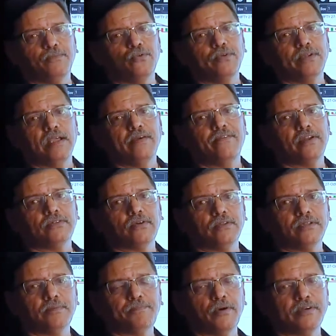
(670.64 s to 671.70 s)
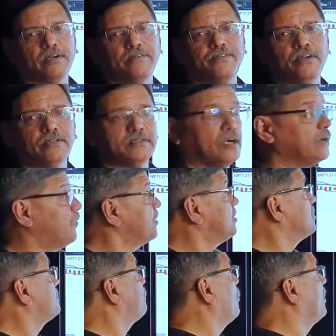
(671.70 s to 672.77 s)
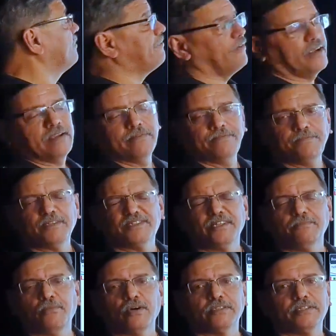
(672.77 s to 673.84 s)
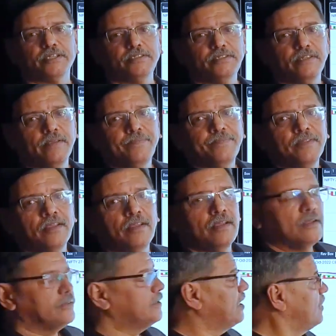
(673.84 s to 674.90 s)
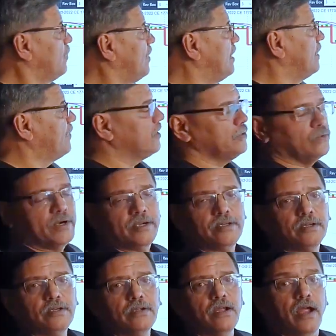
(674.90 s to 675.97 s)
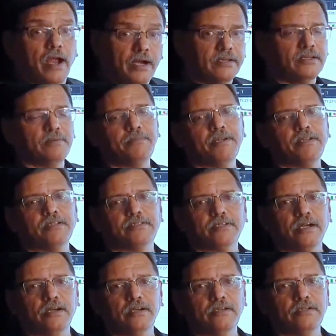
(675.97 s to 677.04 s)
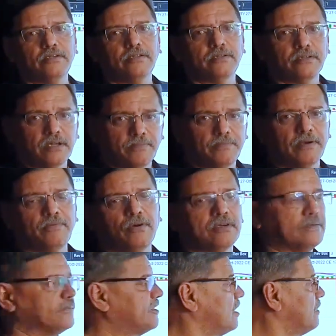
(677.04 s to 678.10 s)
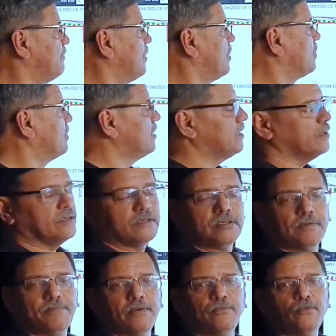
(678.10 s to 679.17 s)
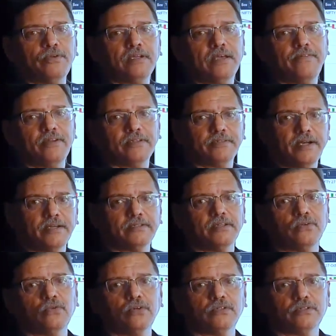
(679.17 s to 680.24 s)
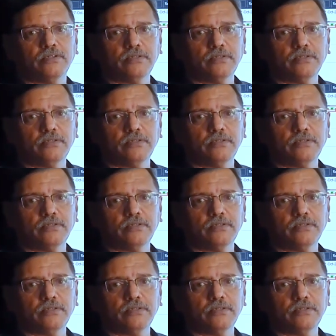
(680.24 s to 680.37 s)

moving average on the point and figure chart, which is 0.5% box size. Then whenever you get a at the money straddle double bottom sell below the triple moving average, that is a good